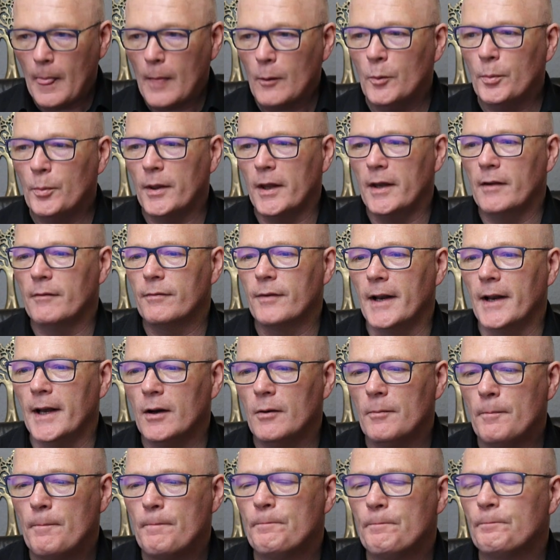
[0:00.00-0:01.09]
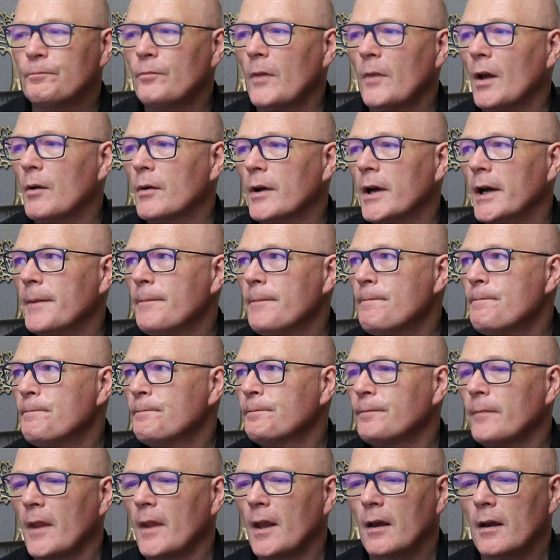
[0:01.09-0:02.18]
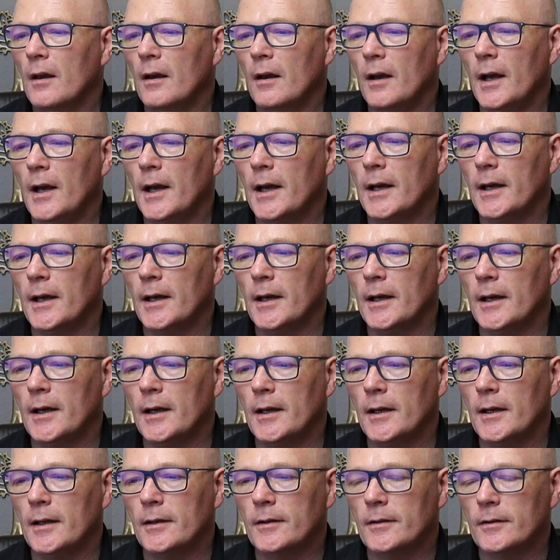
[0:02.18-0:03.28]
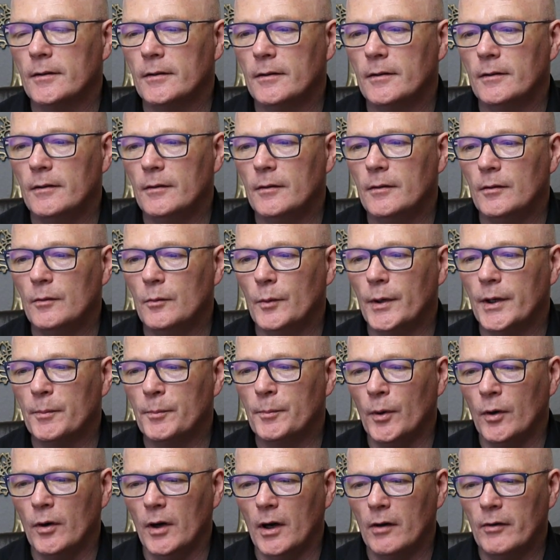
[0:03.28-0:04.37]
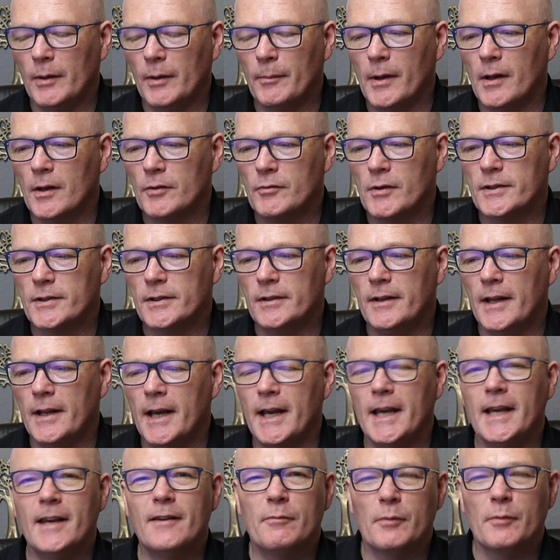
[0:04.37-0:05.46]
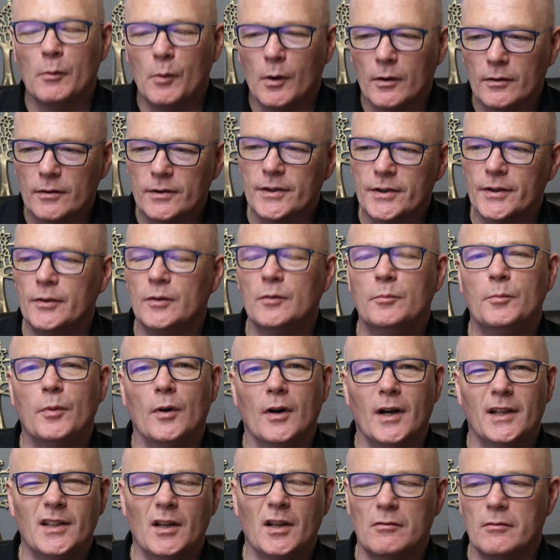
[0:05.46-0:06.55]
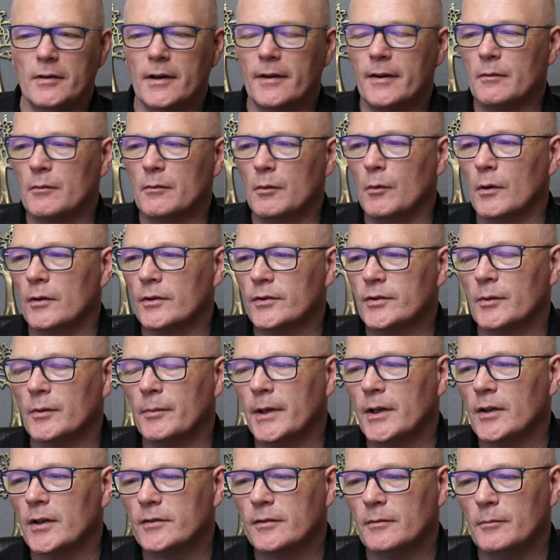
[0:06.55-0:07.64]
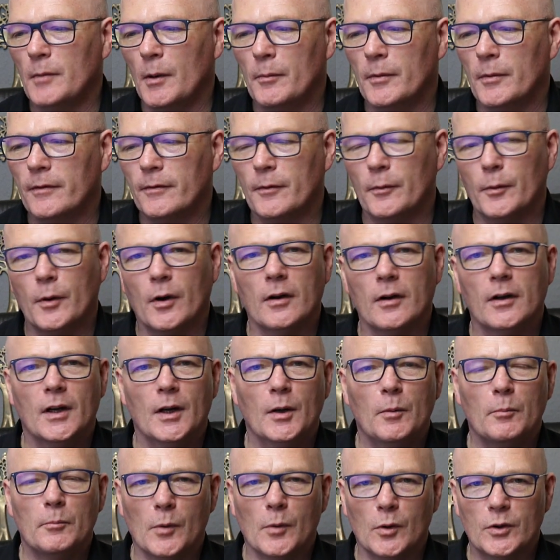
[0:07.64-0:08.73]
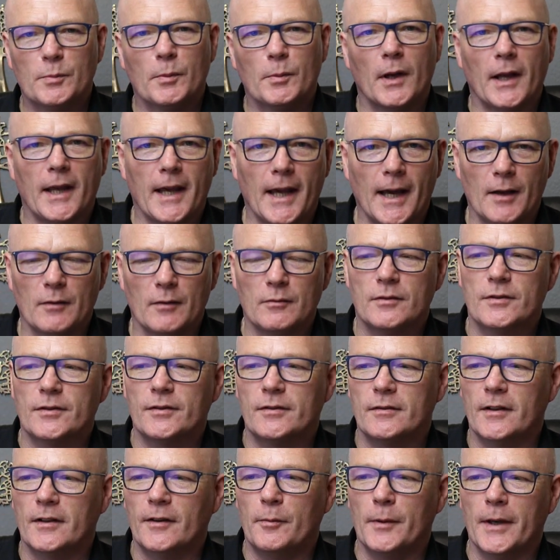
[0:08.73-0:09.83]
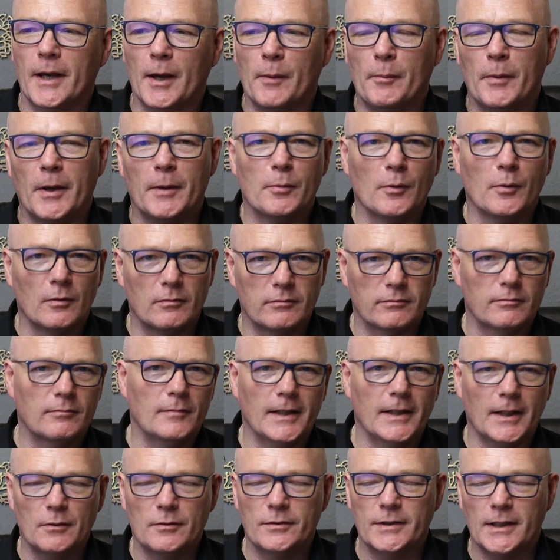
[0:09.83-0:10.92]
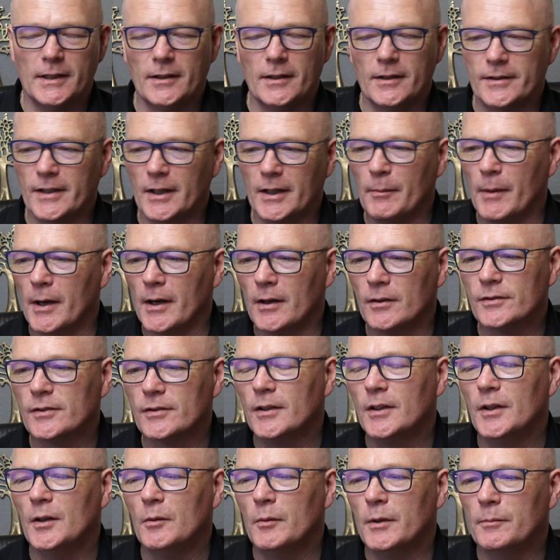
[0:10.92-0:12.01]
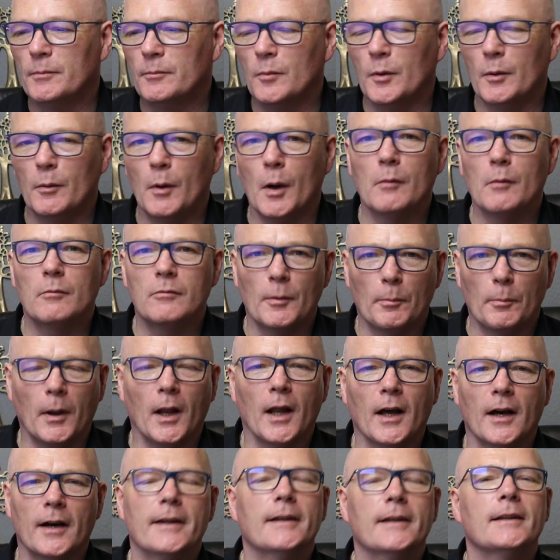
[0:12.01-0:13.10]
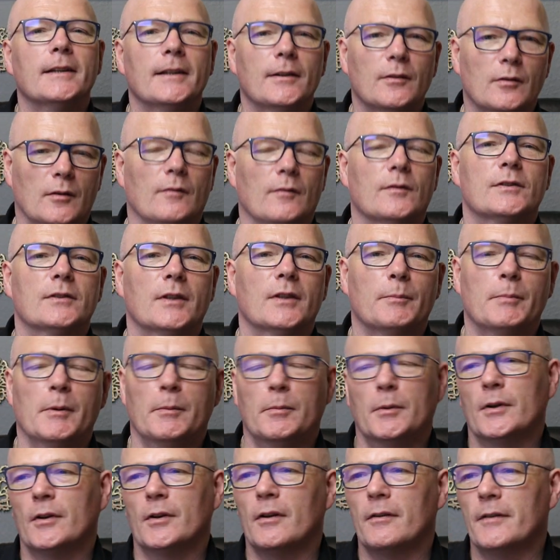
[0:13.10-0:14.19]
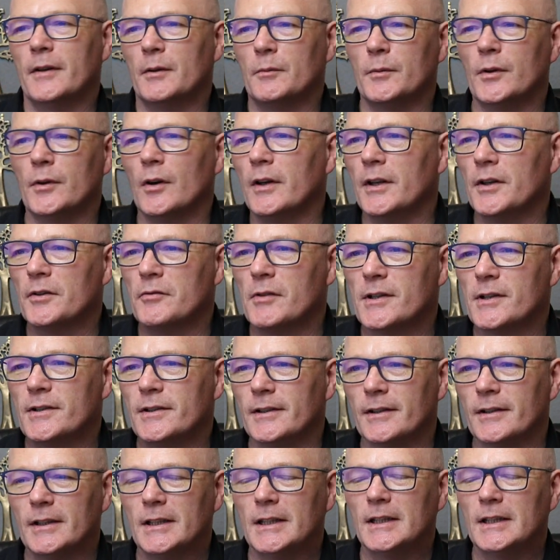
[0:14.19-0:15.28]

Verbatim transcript: we'll put that in for now. Okay. And we could put our email address in there if we want to, but I don't really think we want to because remember, if we've got multiple accounts, if we get people, you know, sending us emails, we, we won't reply, and obviously people are going to think we're not interested.